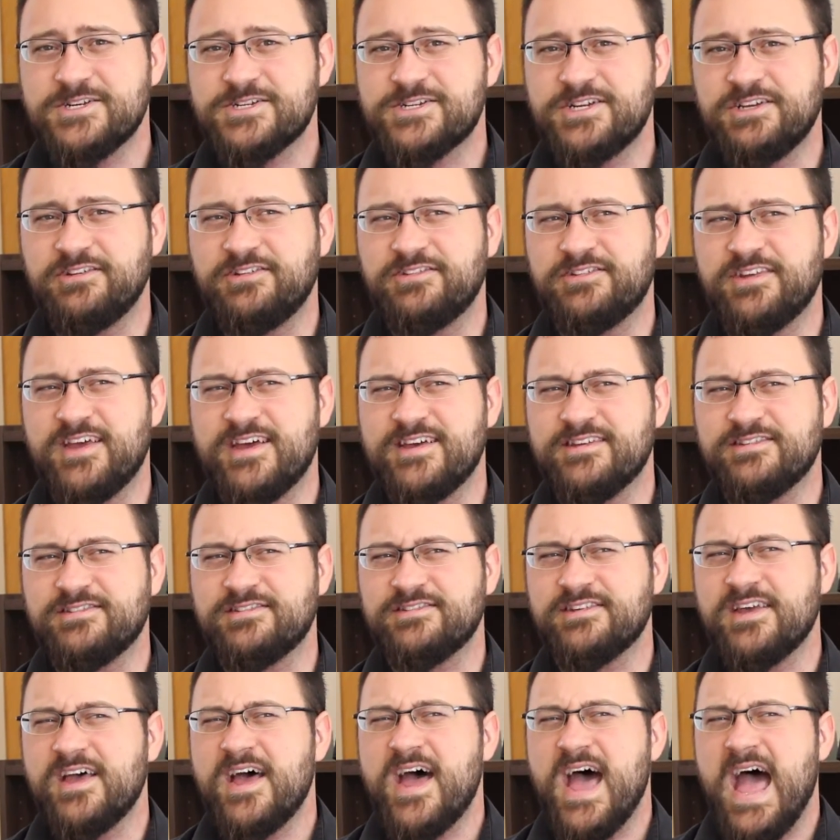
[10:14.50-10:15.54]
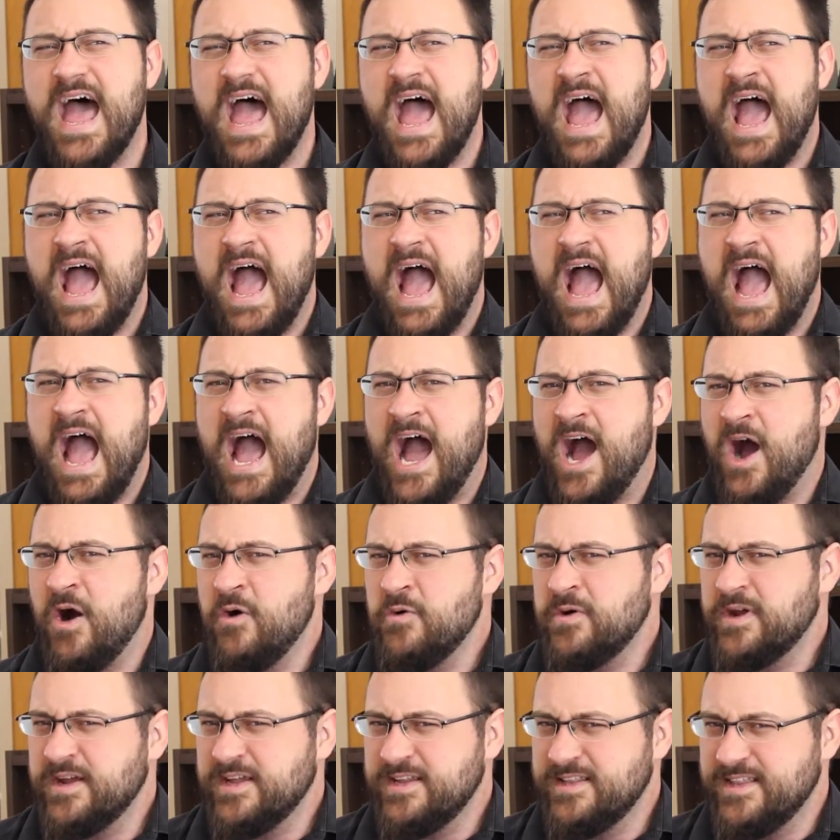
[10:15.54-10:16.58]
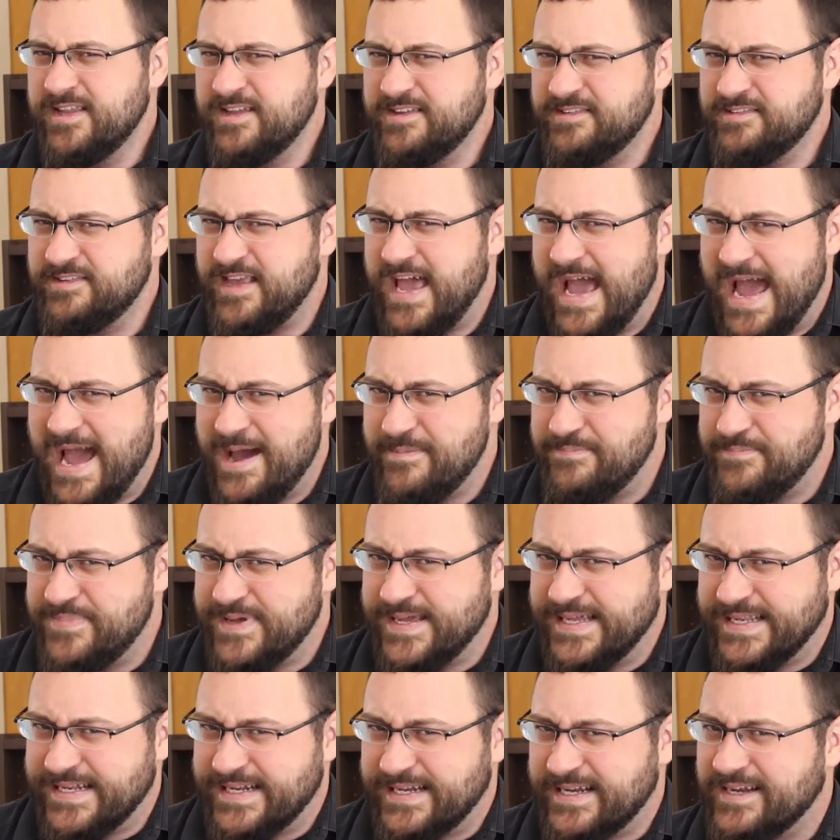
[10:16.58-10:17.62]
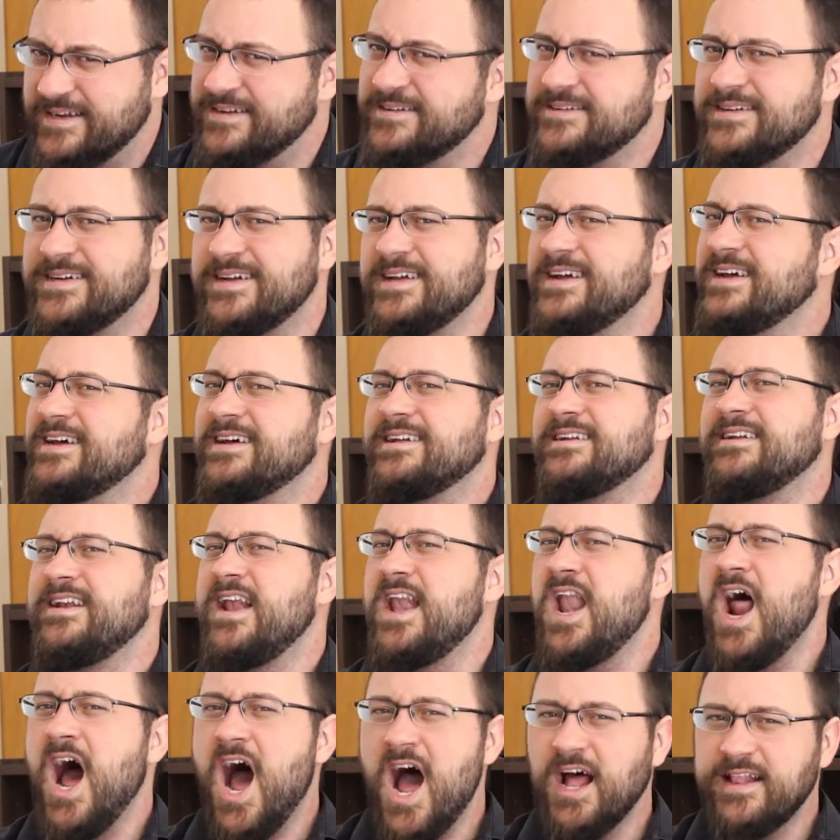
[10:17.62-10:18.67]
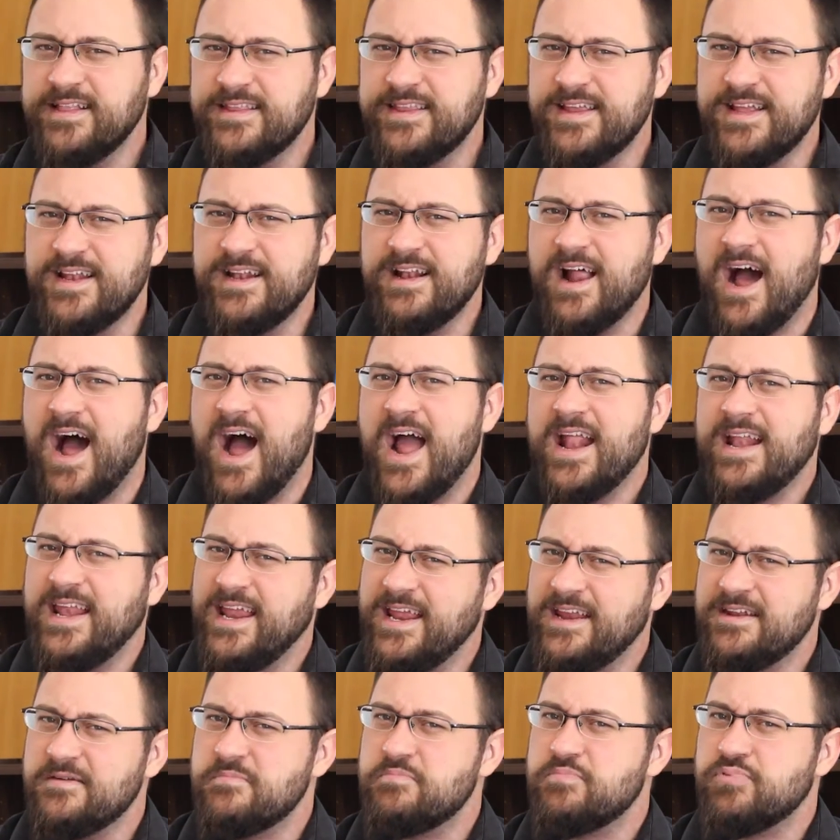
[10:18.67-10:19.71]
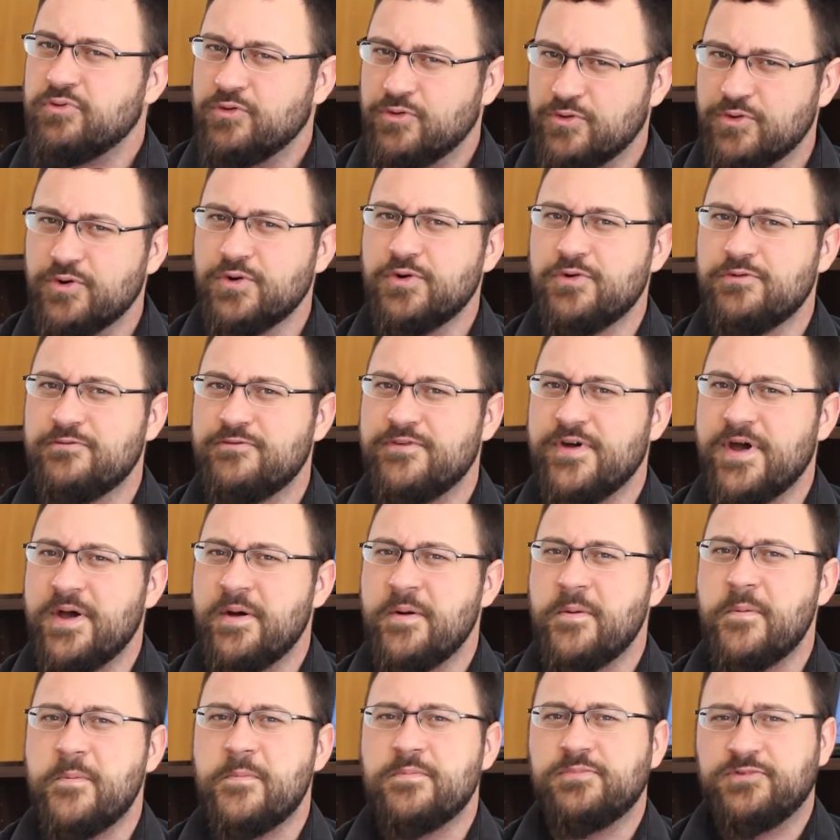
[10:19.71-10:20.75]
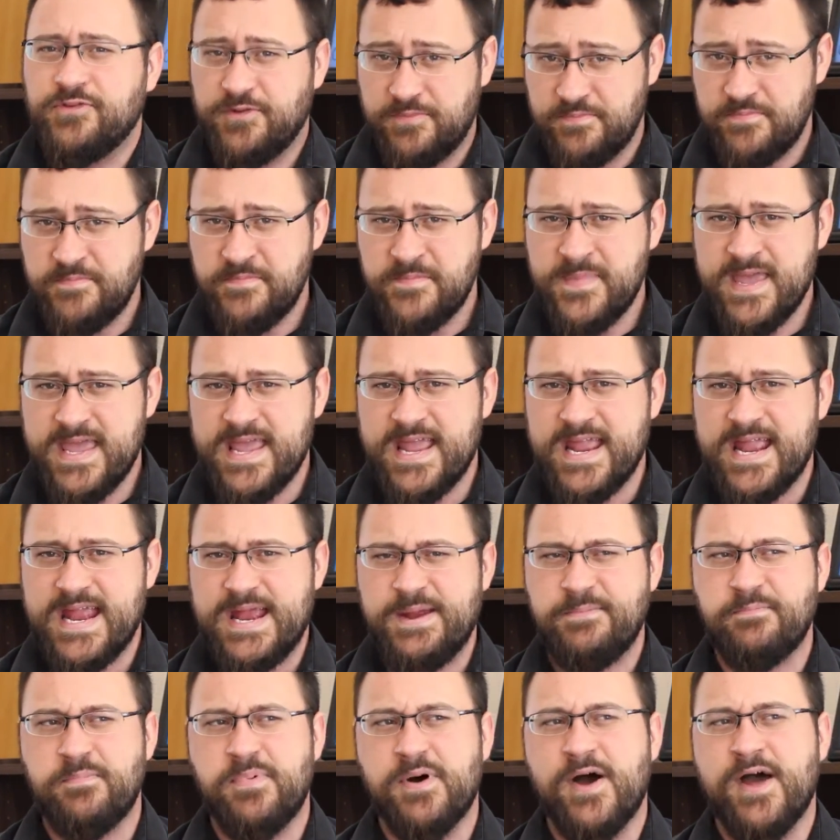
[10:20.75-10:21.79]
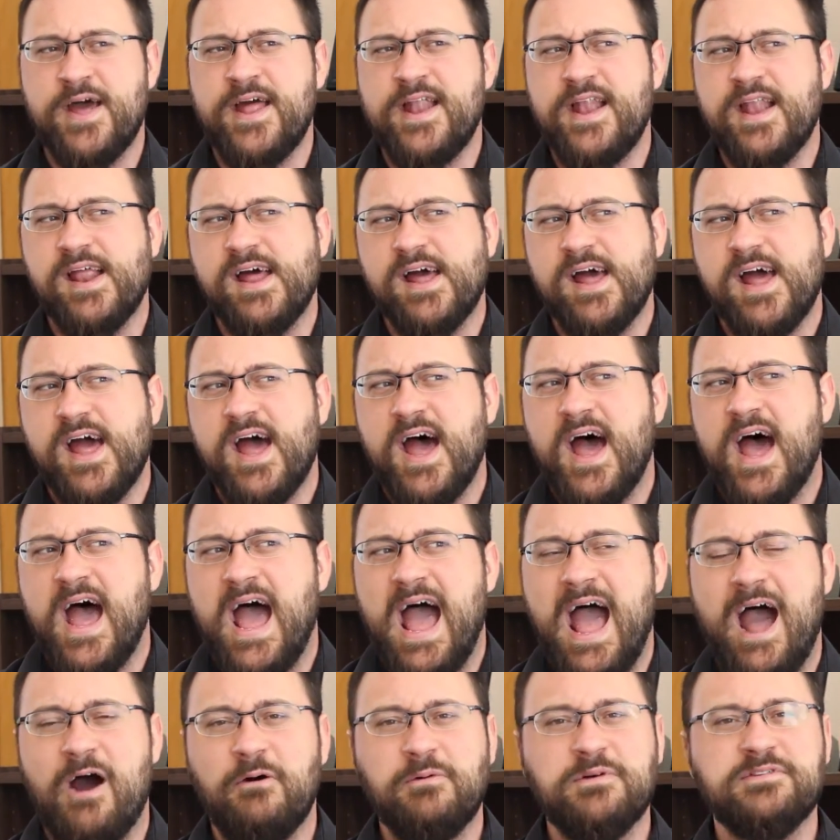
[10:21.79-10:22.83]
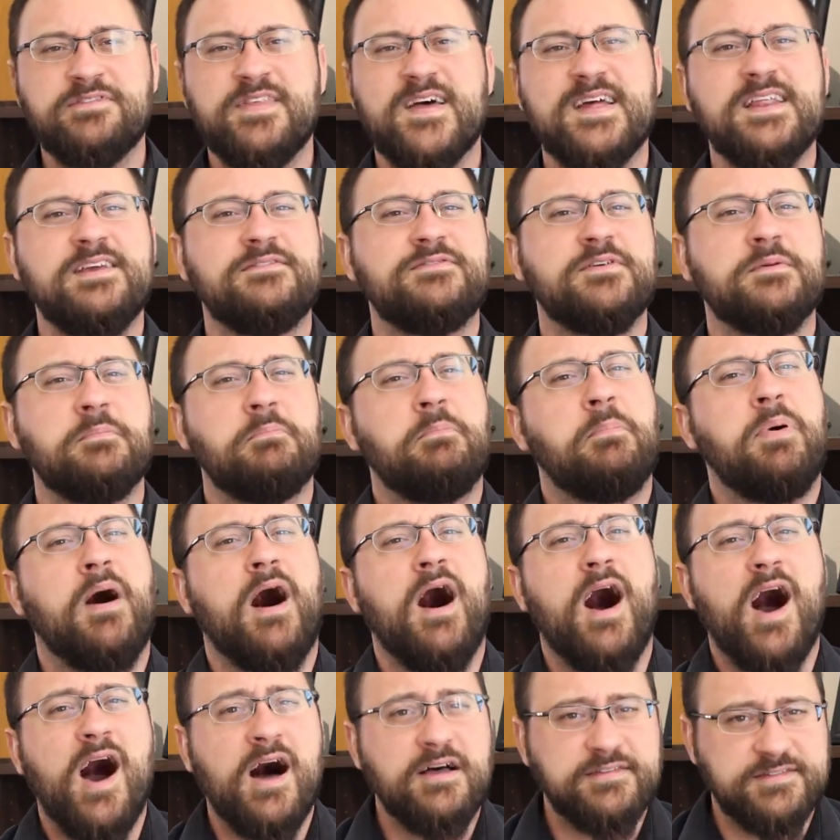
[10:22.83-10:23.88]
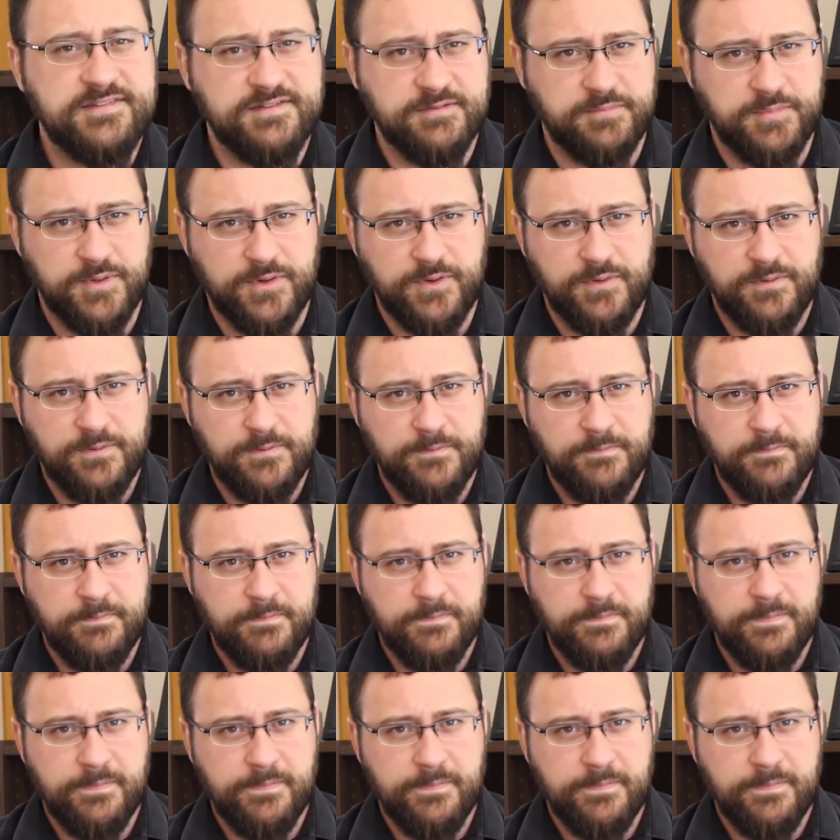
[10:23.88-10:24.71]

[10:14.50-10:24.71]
She says, how can this happen? Not that I need to prove it to me, but how is that even possible?